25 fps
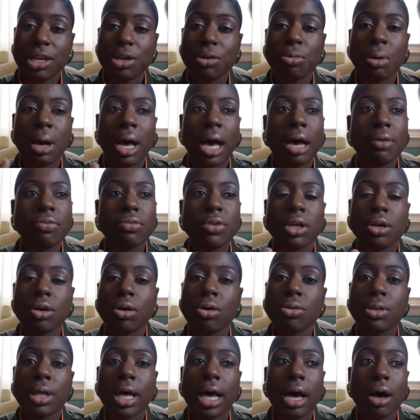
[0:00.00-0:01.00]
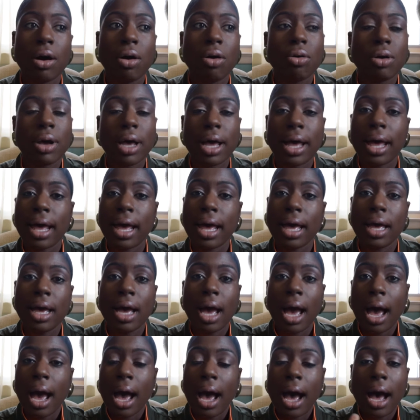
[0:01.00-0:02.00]
You have to know that, okay,
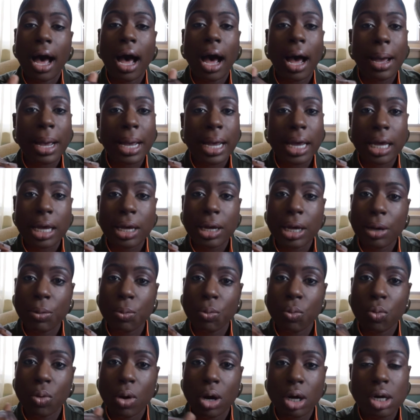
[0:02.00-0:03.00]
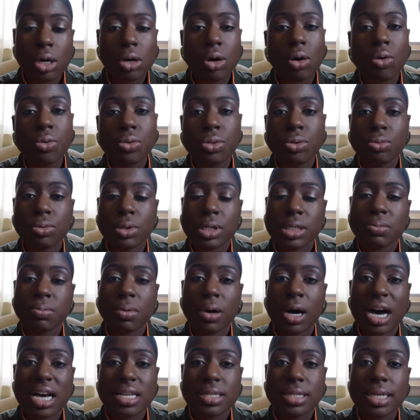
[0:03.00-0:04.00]
I want to go through this
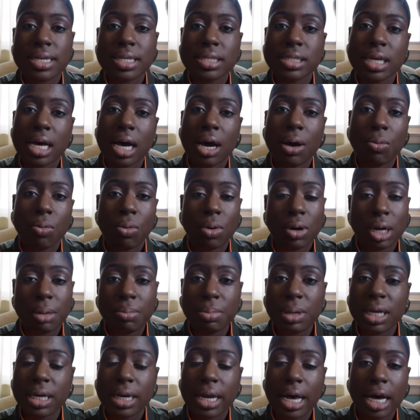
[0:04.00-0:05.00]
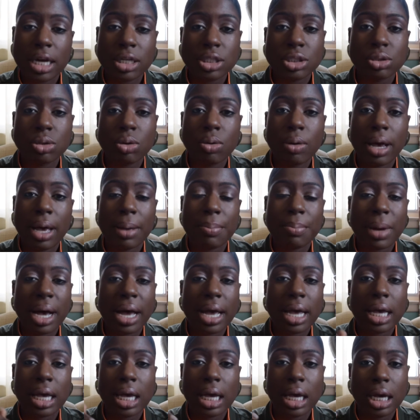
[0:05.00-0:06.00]
process. I want to be natural, and
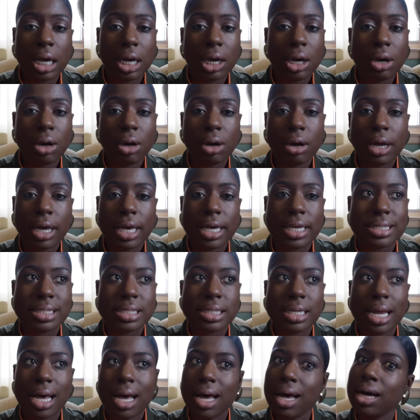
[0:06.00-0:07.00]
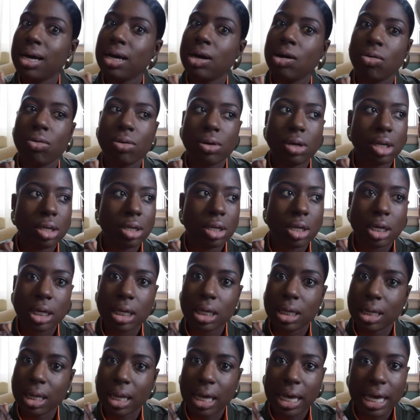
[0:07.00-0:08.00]
my hair is not going to look
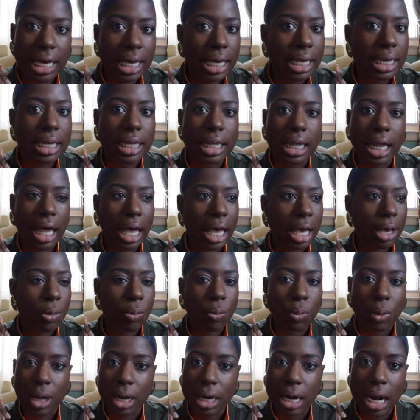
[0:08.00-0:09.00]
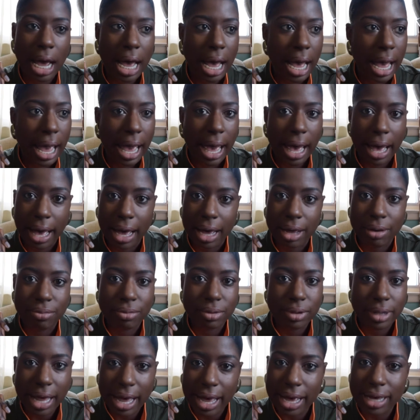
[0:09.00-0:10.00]
laid like when I had
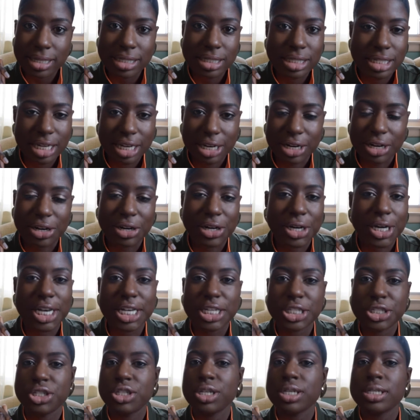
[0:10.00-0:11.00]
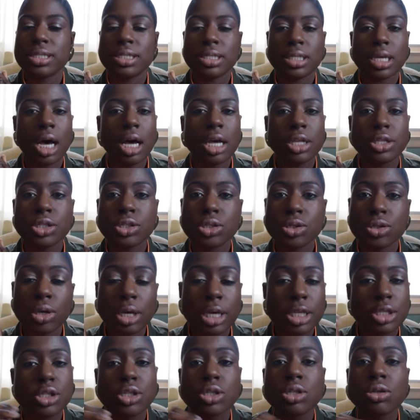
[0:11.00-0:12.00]
relaxed hair. It's just
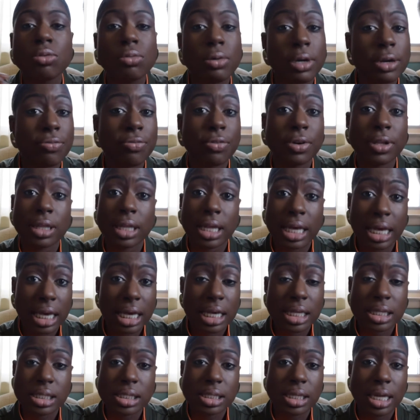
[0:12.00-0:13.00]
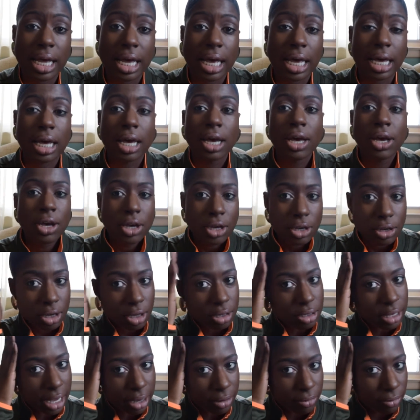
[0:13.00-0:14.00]
it's 2 different laids. Like, you
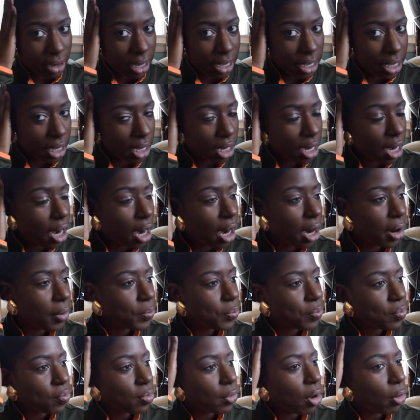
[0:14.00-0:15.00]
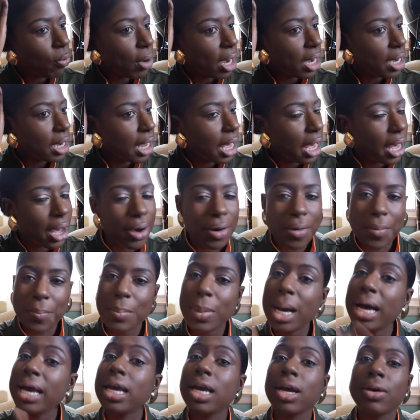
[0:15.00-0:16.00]
know, like right here, right now,
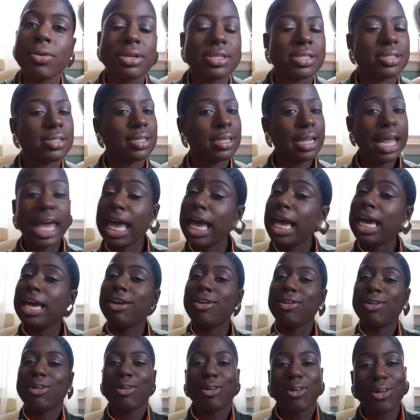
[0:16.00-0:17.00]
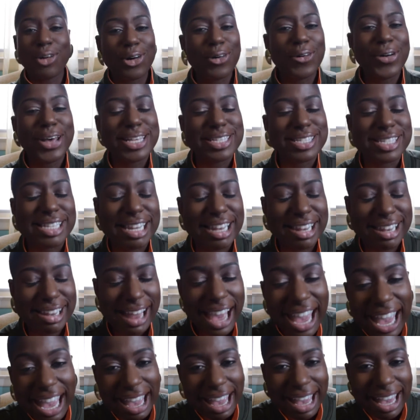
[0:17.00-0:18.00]
my hair is laid, girl. It's
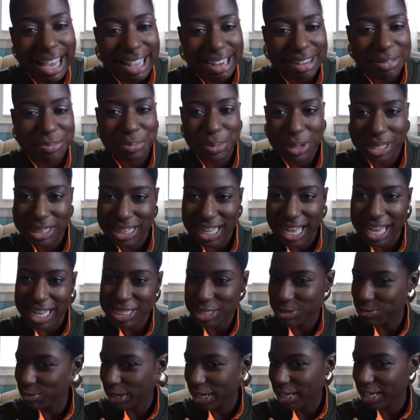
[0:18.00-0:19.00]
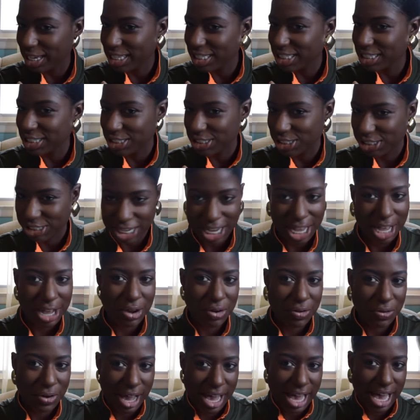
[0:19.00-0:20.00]
laid, but that's with
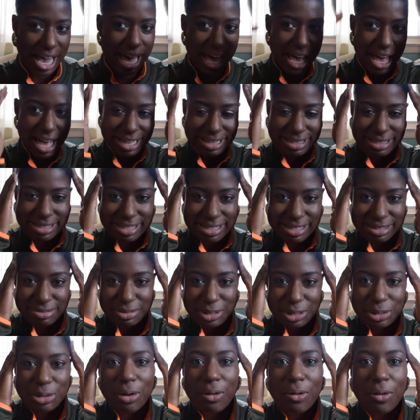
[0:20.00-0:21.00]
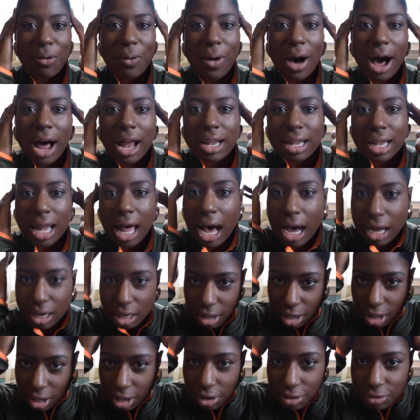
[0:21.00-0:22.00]
gel and, you know, a lot
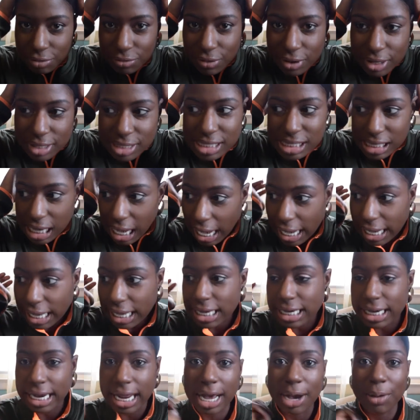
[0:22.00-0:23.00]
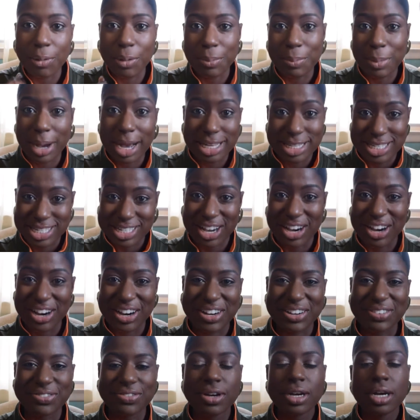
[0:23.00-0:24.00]
of tying down with my
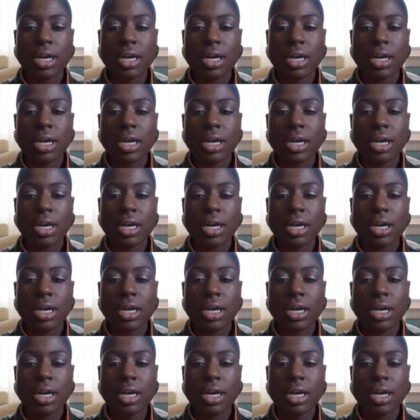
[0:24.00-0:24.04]
scarf.